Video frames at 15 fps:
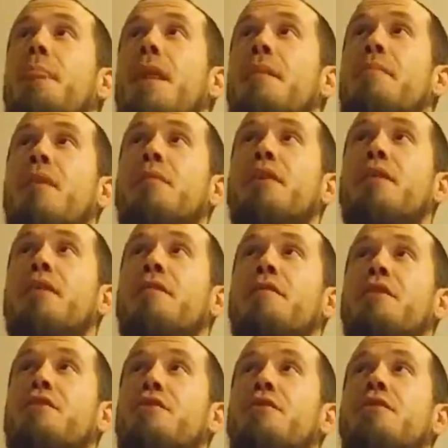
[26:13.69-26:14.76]
A public
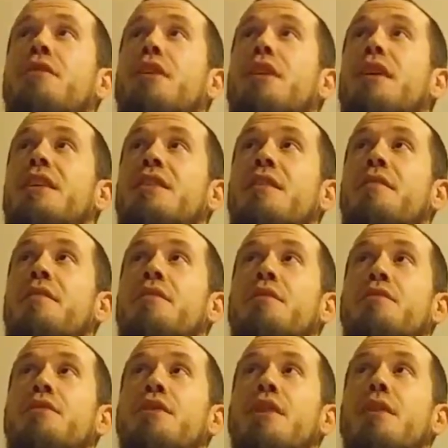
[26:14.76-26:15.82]
official is a
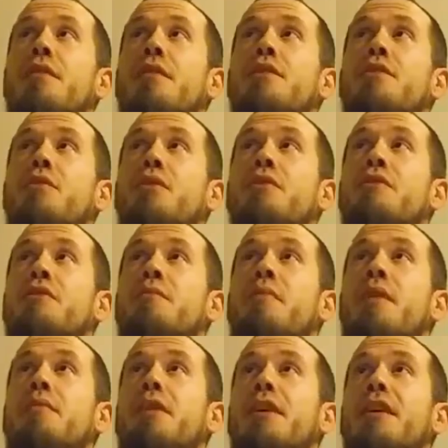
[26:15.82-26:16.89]
fiduciary towards the
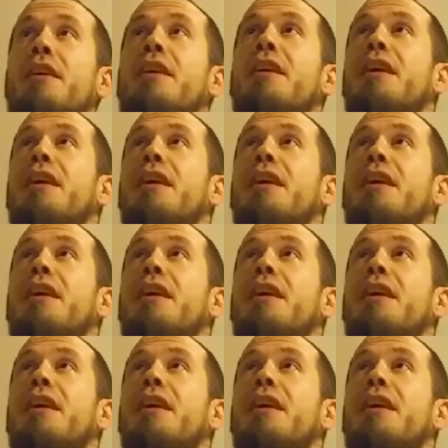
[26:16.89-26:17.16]
public,